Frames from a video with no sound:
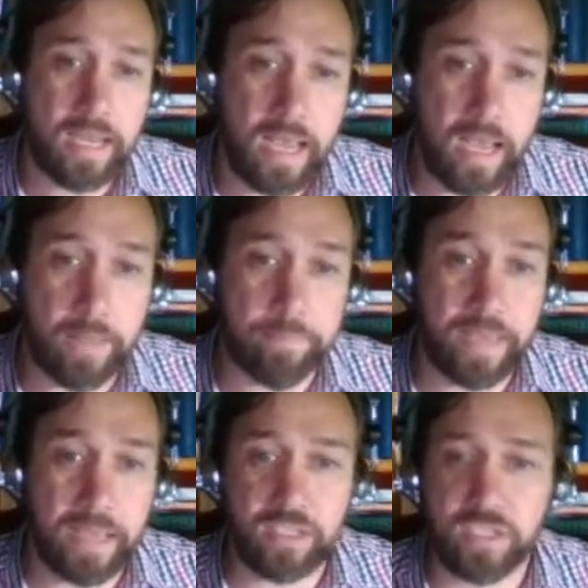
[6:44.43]

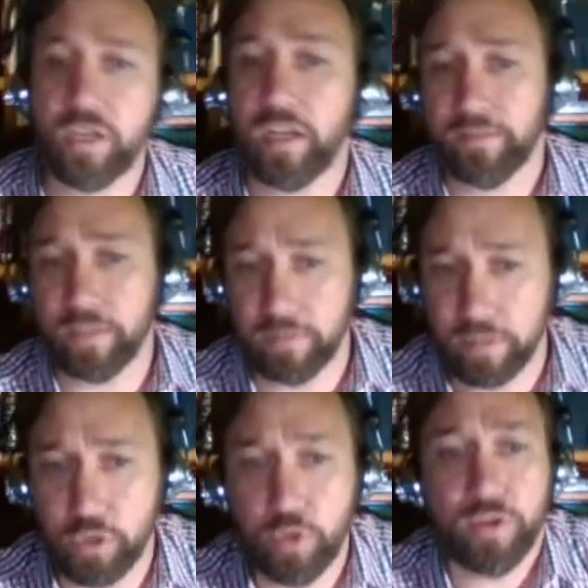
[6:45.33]
That's the
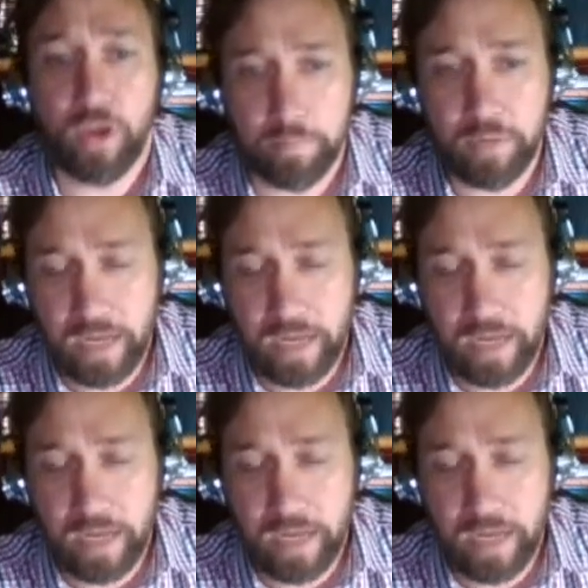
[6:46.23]
tooth arm,